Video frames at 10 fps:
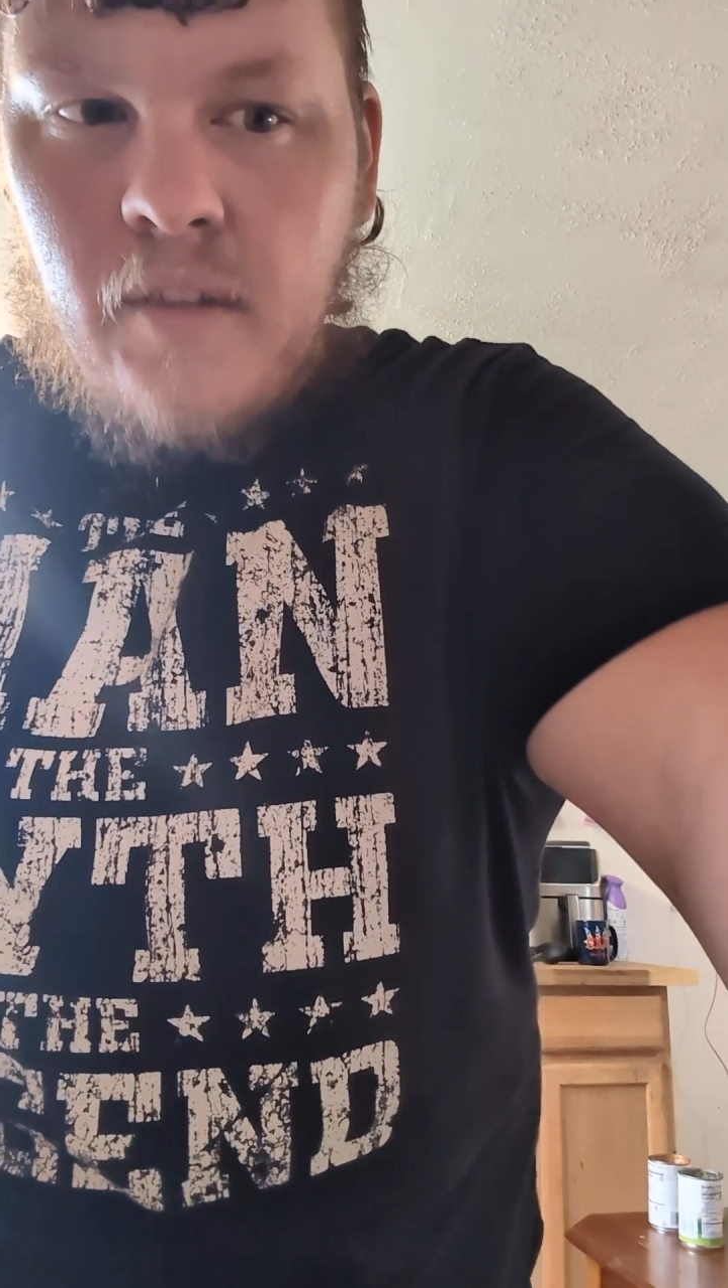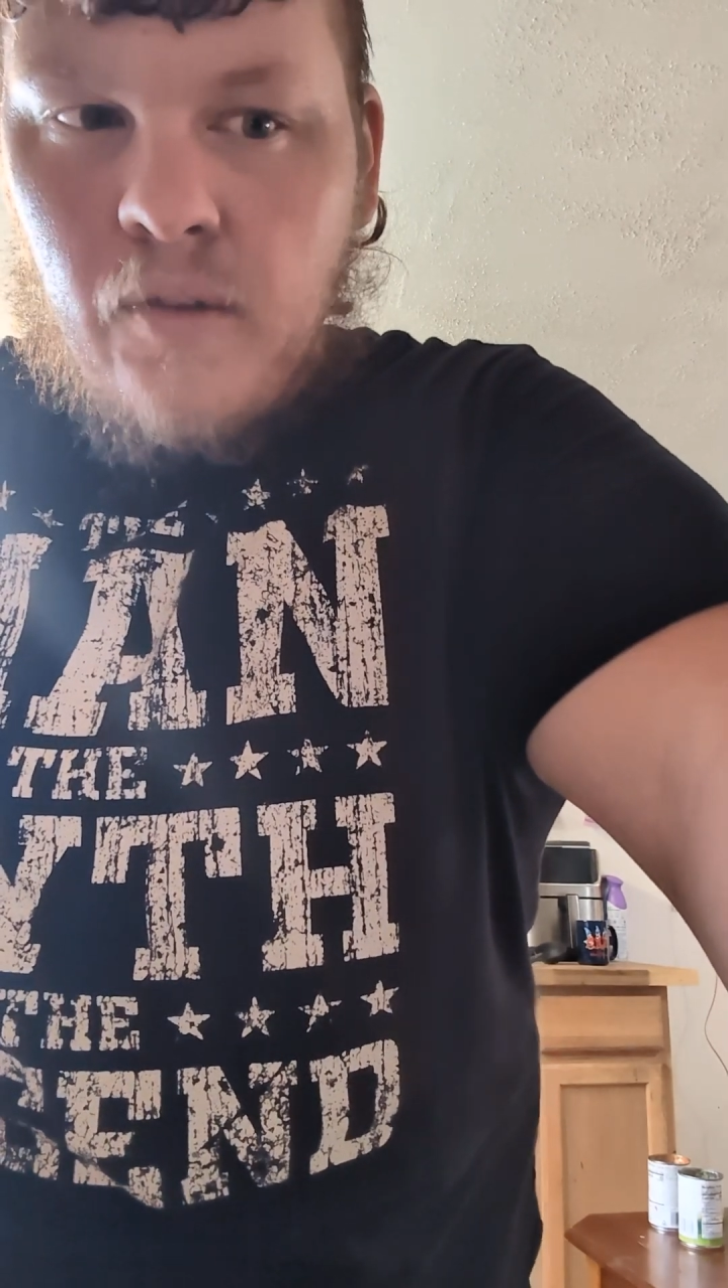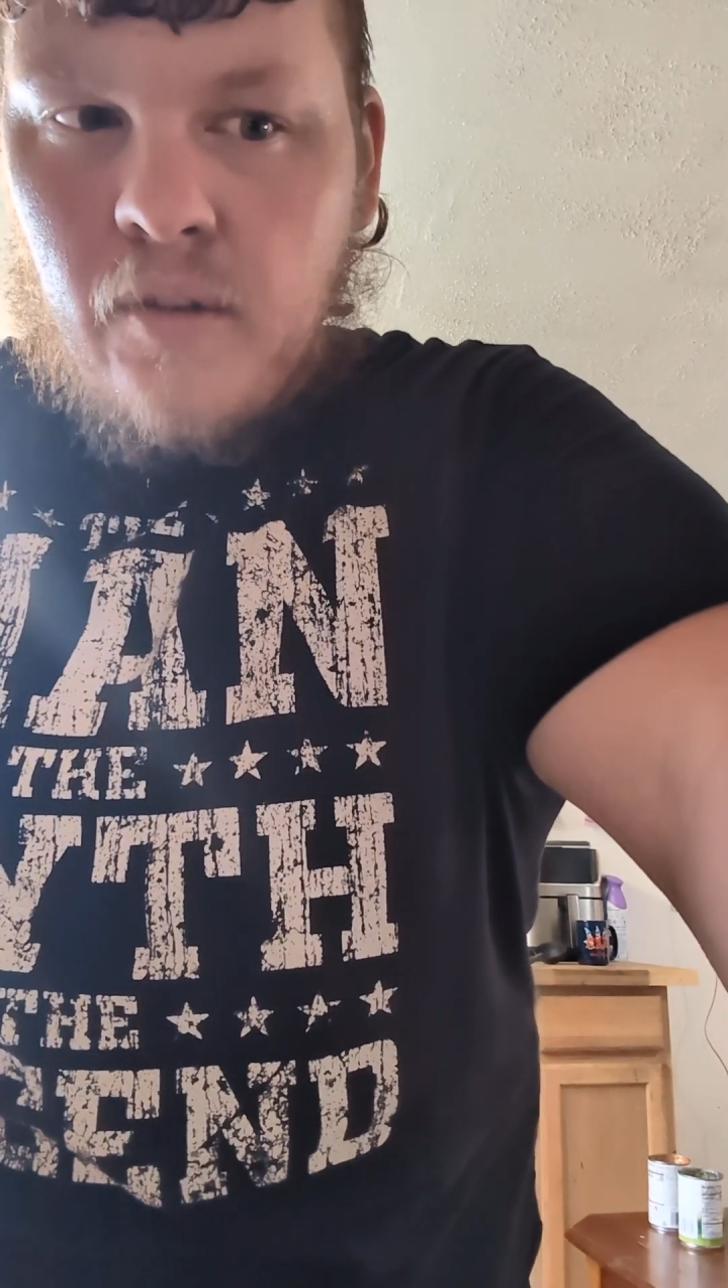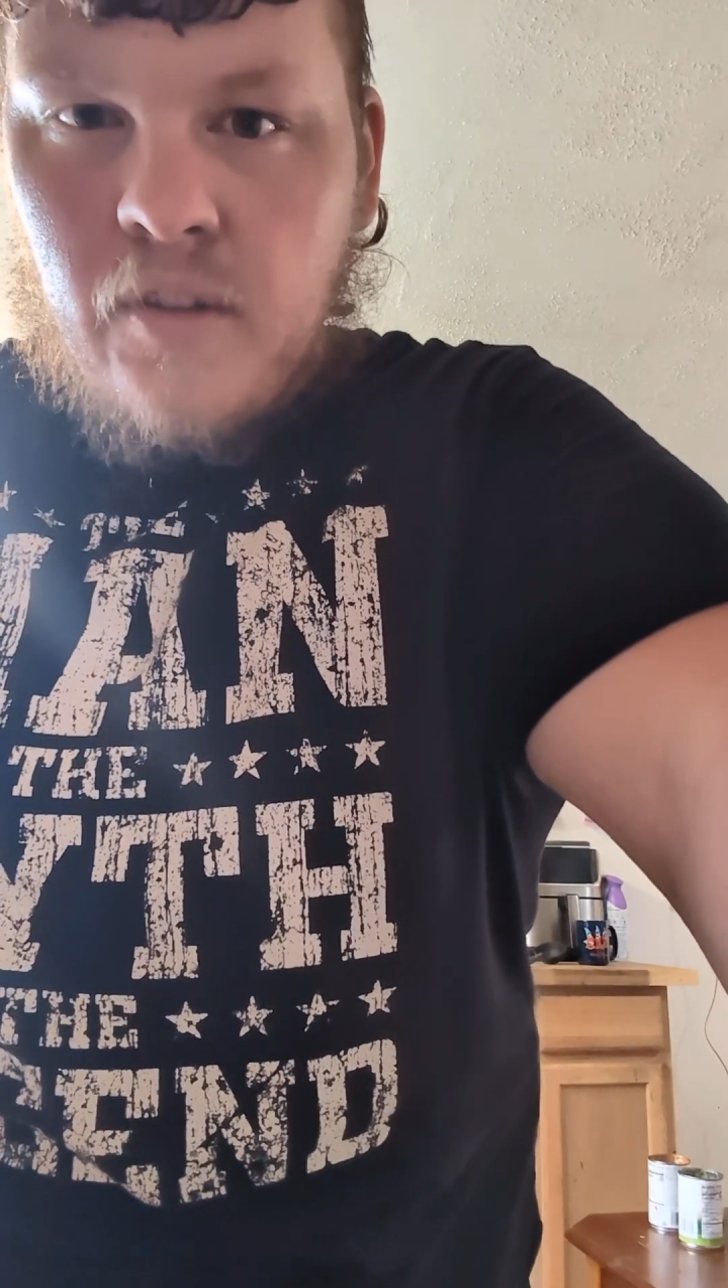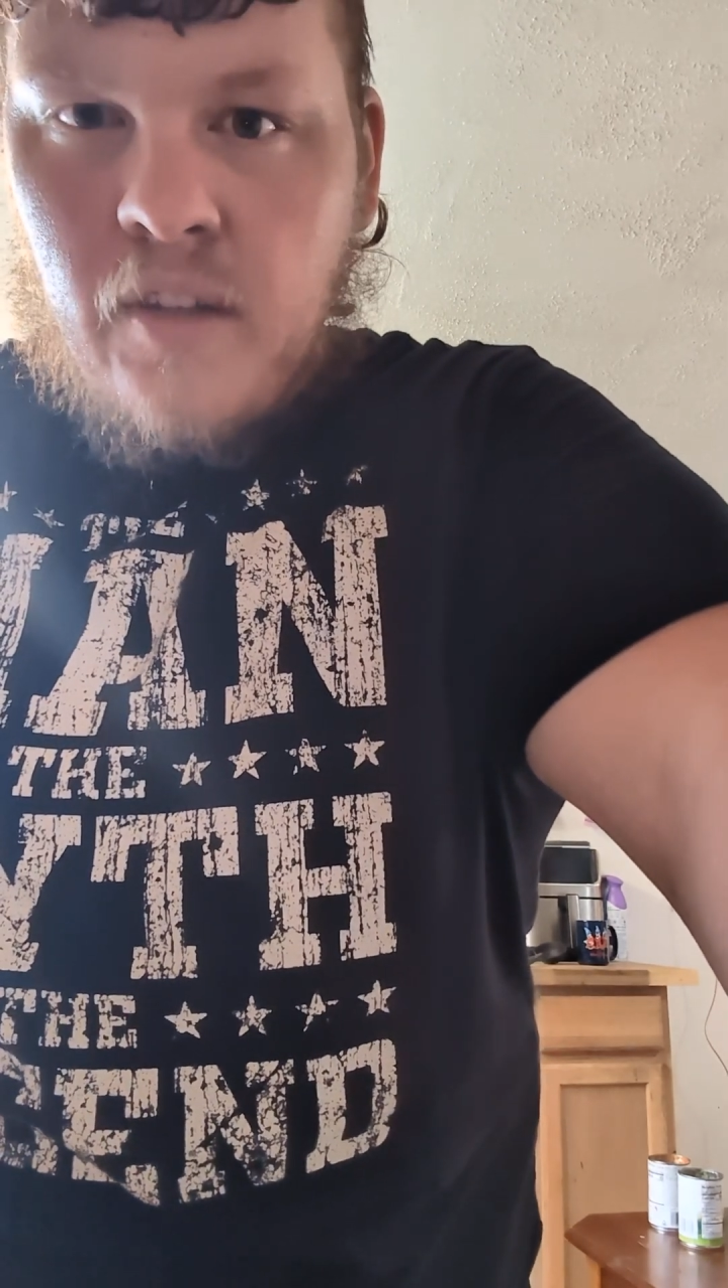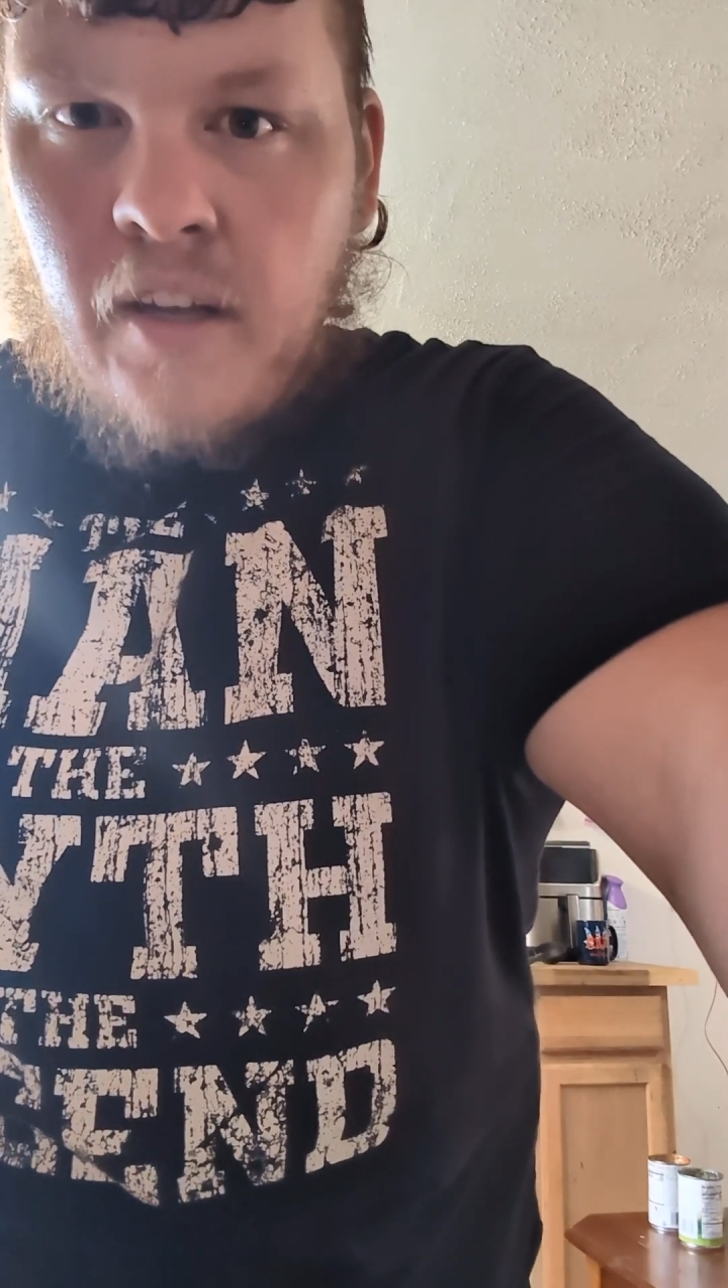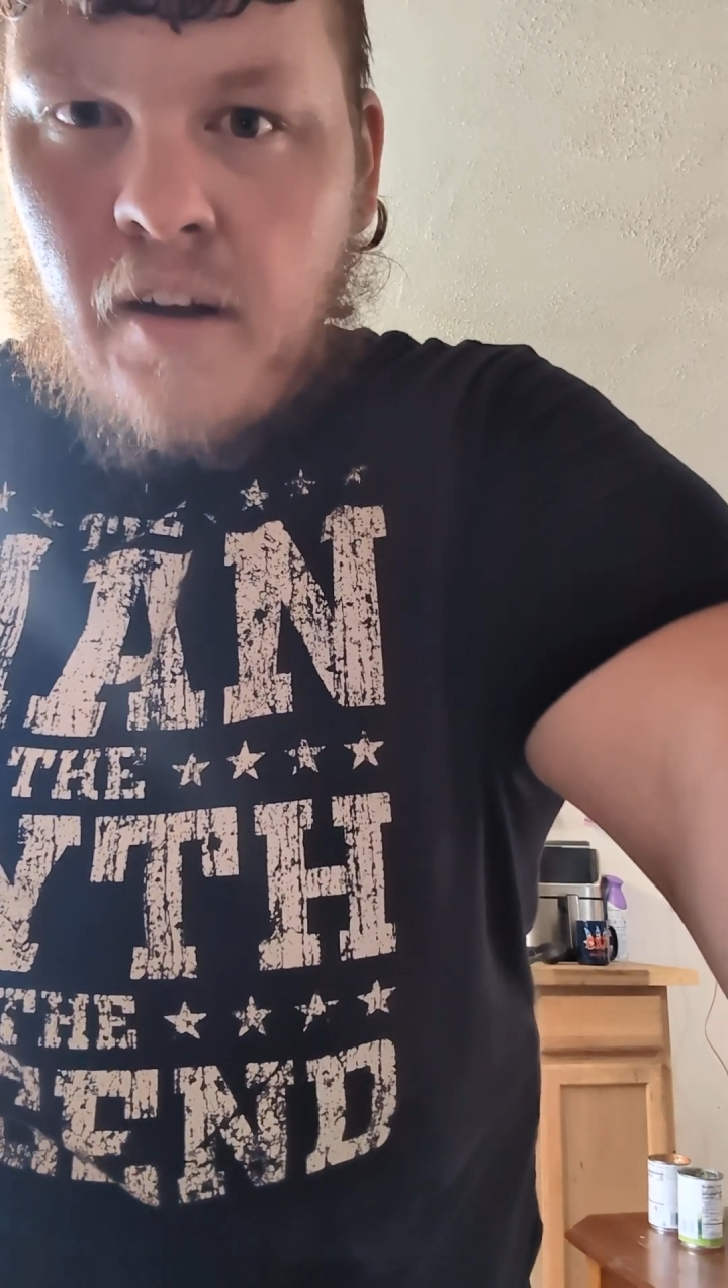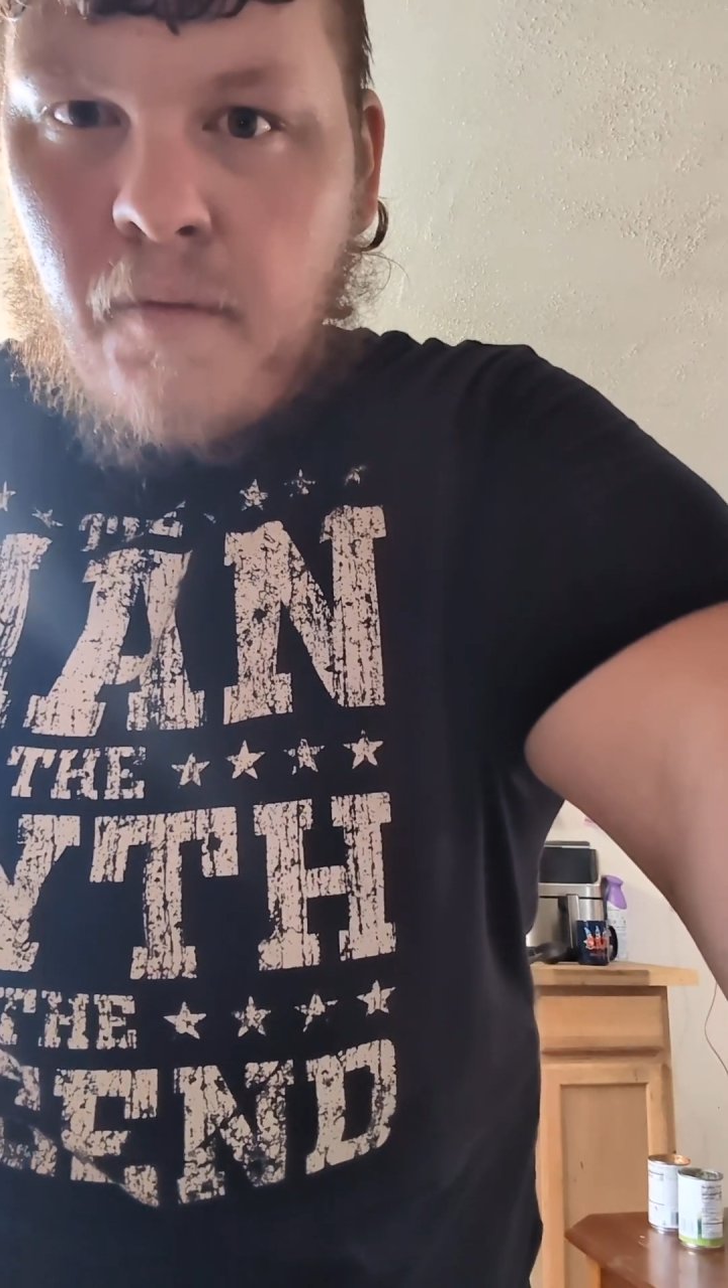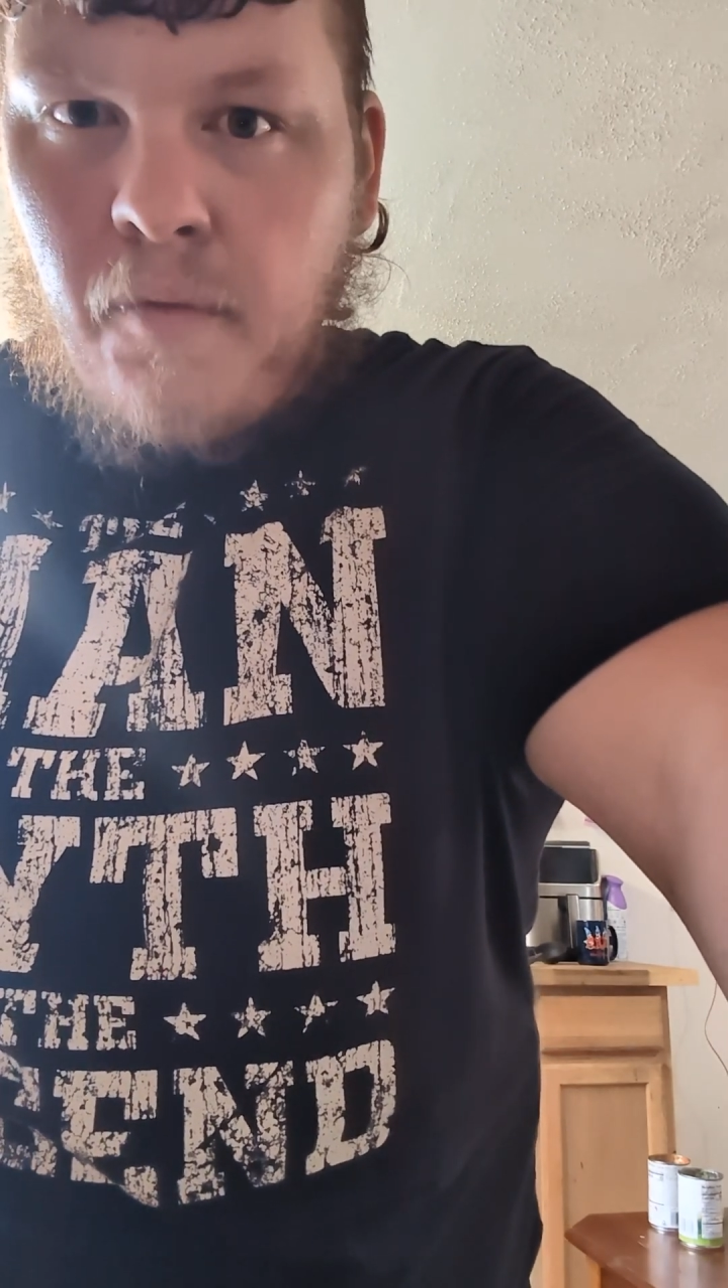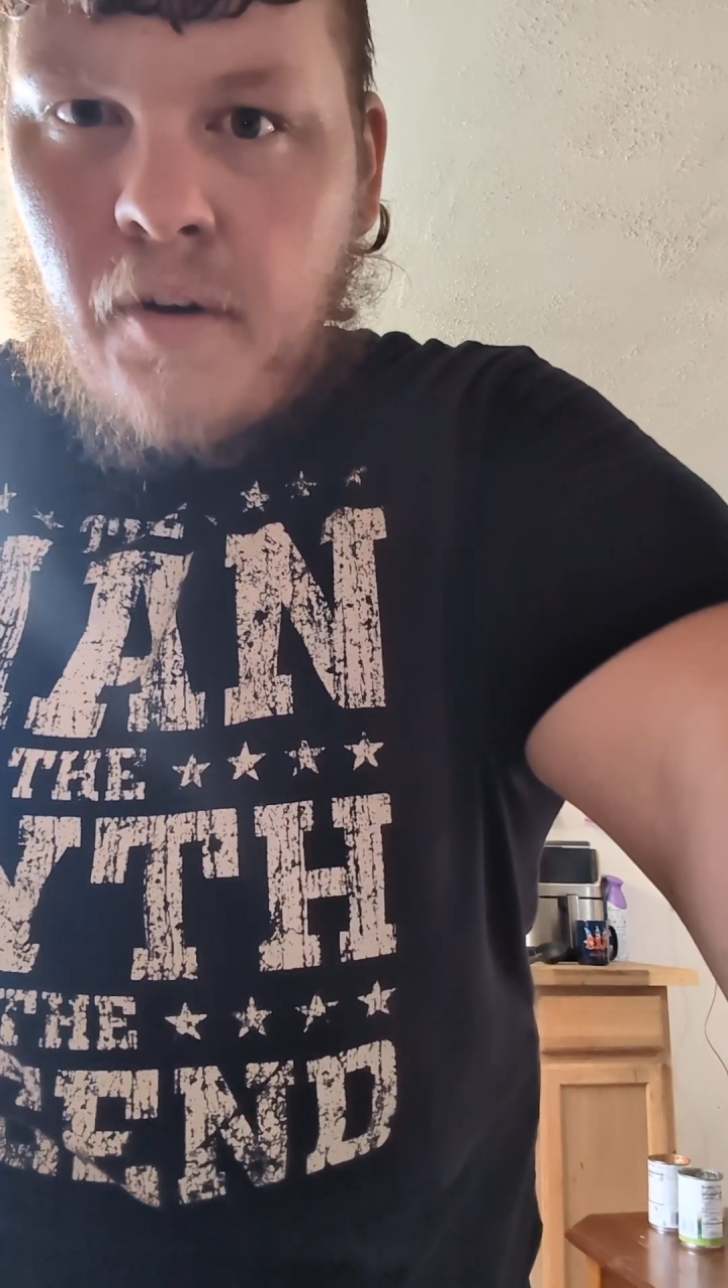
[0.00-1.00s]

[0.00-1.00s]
you were sticking up